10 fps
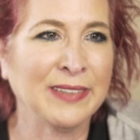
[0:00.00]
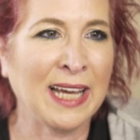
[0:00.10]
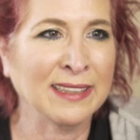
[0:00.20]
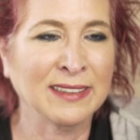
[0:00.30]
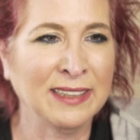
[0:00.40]

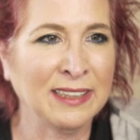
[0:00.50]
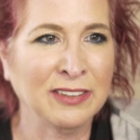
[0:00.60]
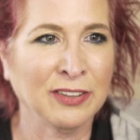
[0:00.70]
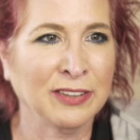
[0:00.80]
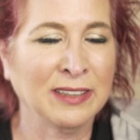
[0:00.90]

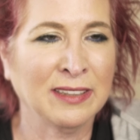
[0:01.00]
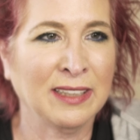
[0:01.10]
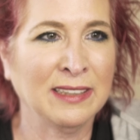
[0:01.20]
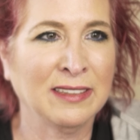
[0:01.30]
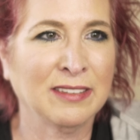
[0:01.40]
accidental.
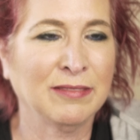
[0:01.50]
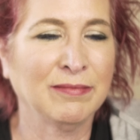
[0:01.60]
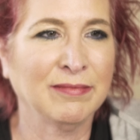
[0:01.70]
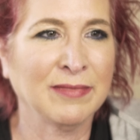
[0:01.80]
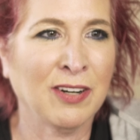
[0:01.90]
It's
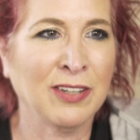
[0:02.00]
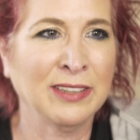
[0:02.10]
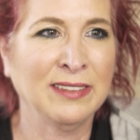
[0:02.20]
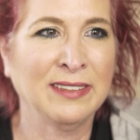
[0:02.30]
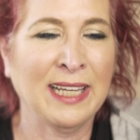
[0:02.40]

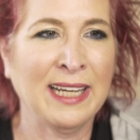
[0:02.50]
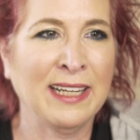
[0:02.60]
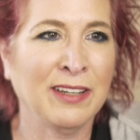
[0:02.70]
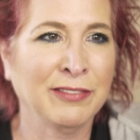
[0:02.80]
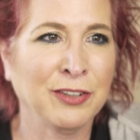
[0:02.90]
hard to
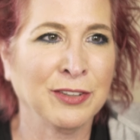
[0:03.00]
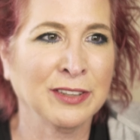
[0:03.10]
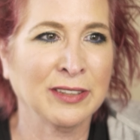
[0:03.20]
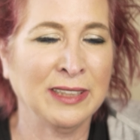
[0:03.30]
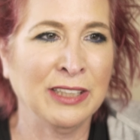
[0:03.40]
say, of
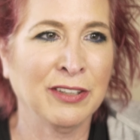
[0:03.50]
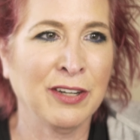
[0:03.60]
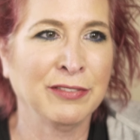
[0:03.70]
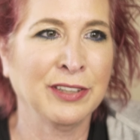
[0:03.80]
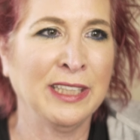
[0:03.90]
course, year
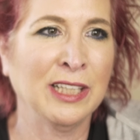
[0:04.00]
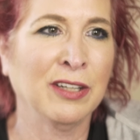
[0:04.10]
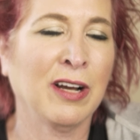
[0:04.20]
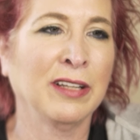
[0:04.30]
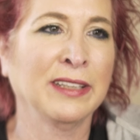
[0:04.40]
over
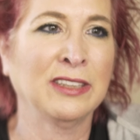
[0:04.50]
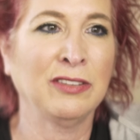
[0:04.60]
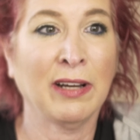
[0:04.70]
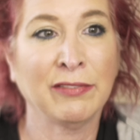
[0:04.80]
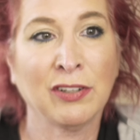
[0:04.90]
year, unless
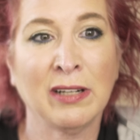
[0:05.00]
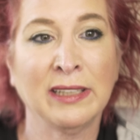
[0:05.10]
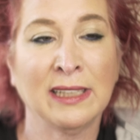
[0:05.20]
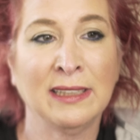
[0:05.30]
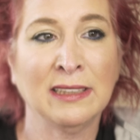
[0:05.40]
you have
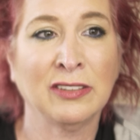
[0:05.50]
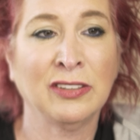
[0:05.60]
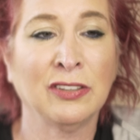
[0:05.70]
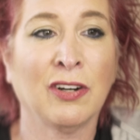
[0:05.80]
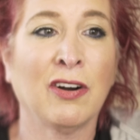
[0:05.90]
chronic
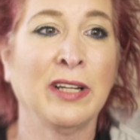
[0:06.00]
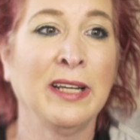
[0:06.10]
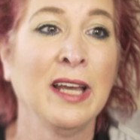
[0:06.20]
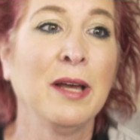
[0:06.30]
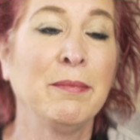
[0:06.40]
conditions you're
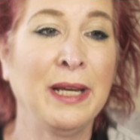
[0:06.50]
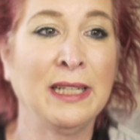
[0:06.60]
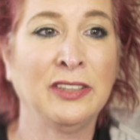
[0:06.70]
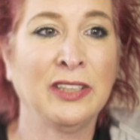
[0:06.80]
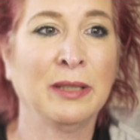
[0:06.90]
already
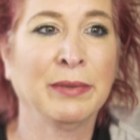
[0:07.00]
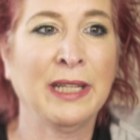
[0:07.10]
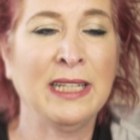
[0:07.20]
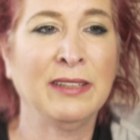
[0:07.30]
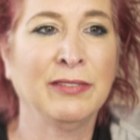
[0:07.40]
managing and
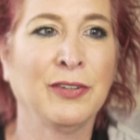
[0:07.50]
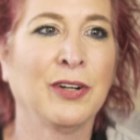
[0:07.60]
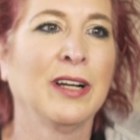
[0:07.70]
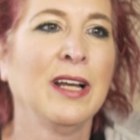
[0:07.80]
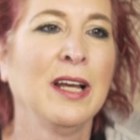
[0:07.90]
planning for.